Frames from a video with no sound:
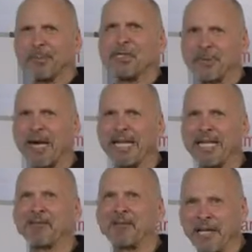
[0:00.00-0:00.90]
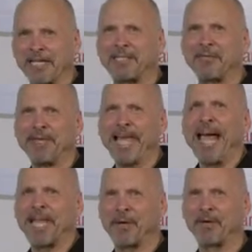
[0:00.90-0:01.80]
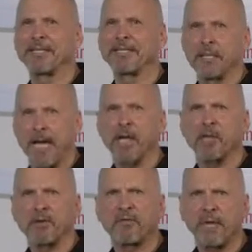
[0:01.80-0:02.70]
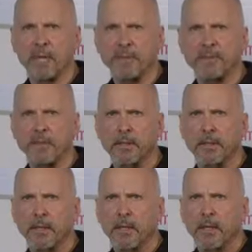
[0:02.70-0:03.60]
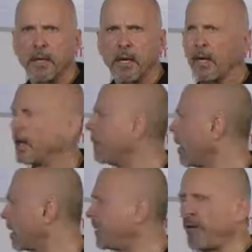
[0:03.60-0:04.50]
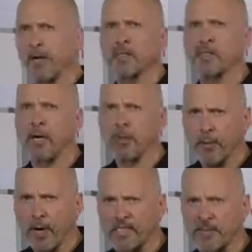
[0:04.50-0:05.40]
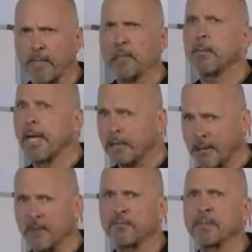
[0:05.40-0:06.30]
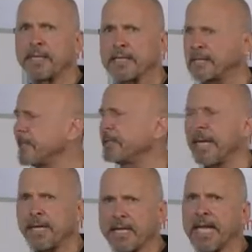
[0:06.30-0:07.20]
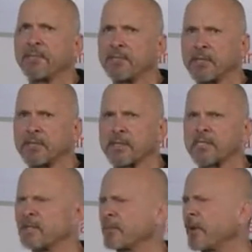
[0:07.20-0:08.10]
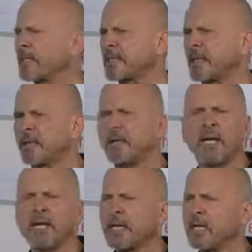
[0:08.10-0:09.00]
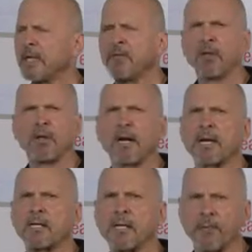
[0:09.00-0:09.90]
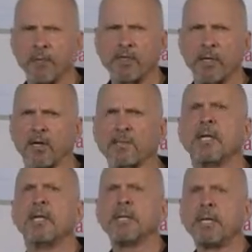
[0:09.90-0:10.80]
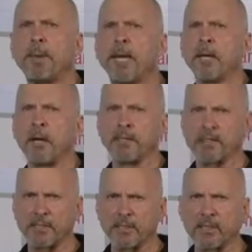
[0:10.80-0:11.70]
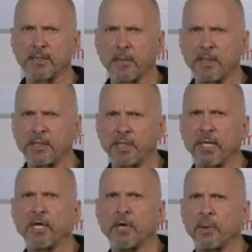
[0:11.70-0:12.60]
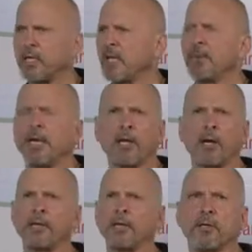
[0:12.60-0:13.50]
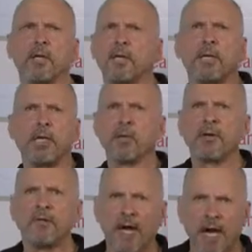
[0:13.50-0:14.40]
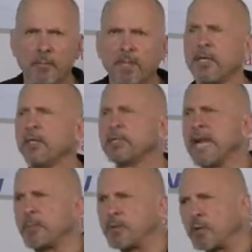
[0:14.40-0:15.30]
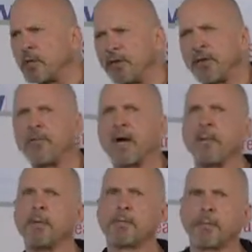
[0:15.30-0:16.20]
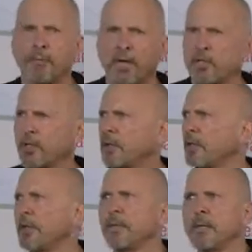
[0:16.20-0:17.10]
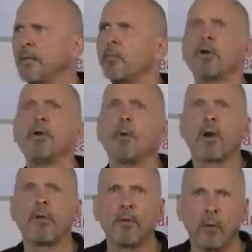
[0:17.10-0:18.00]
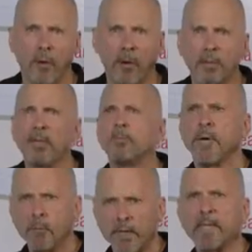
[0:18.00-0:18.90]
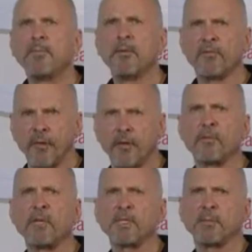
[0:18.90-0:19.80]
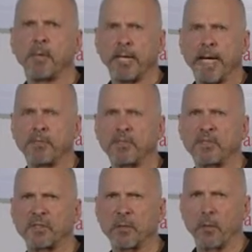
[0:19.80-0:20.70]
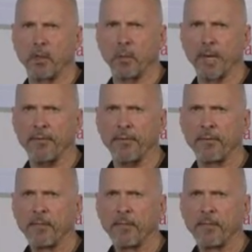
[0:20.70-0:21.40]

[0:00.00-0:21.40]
we try to give relatively accurate figures. All our figures are approximate and done from testing, taking averages, because compressed air can give you a lot of different results depending on the situation that you're in, depending on your environment, your temperature of your environment, the pressure, where you are in the world. But we give you very reasonable averages to work with.